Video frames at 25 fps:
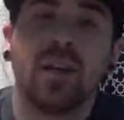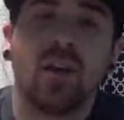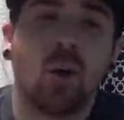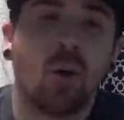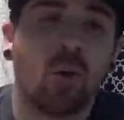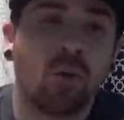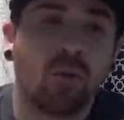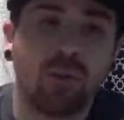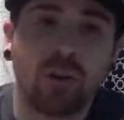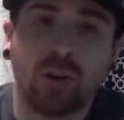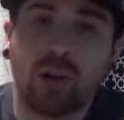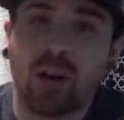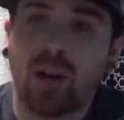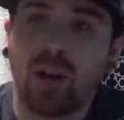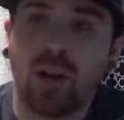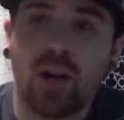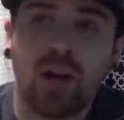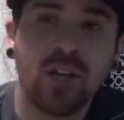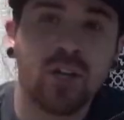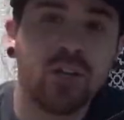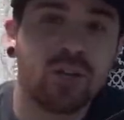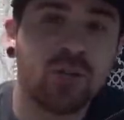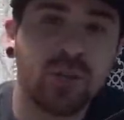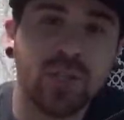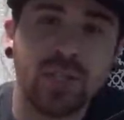over a
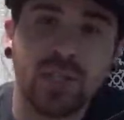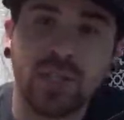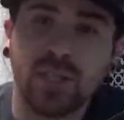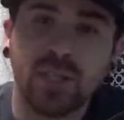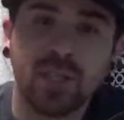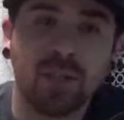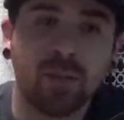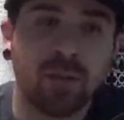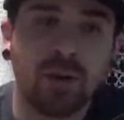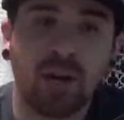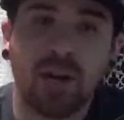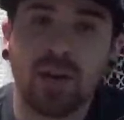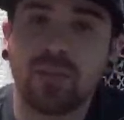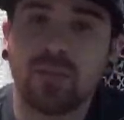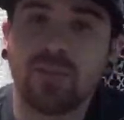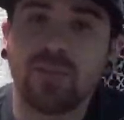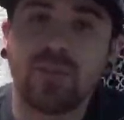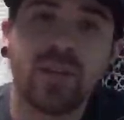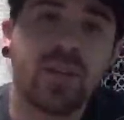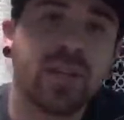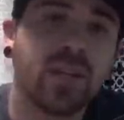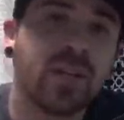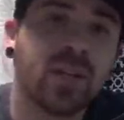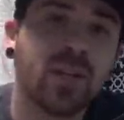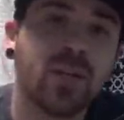hundred some odd
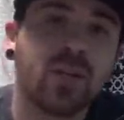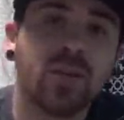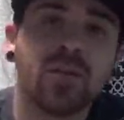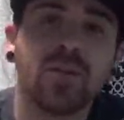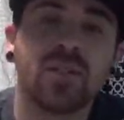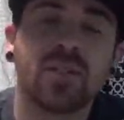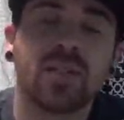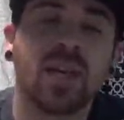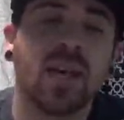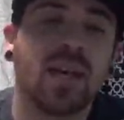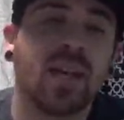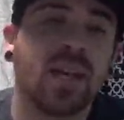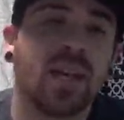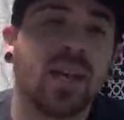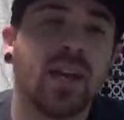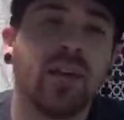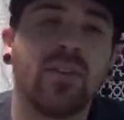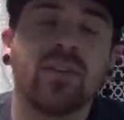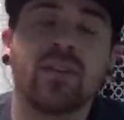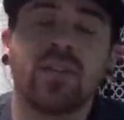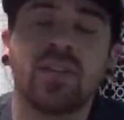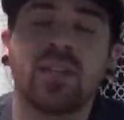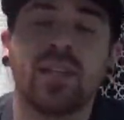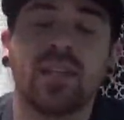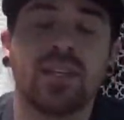videos and
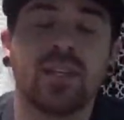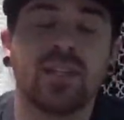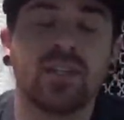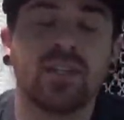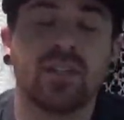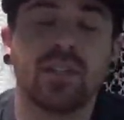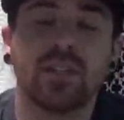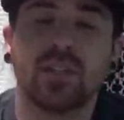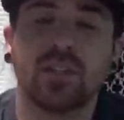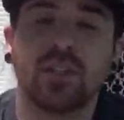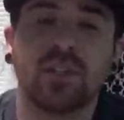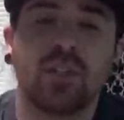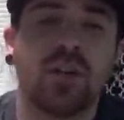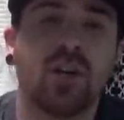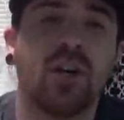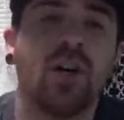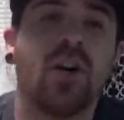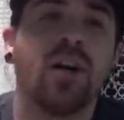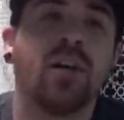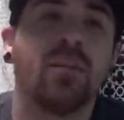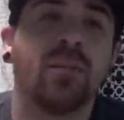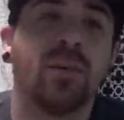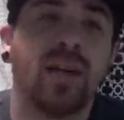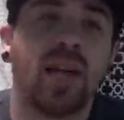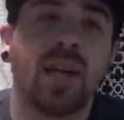everything is just
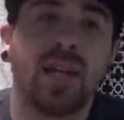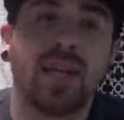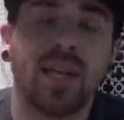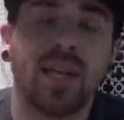gone, man. I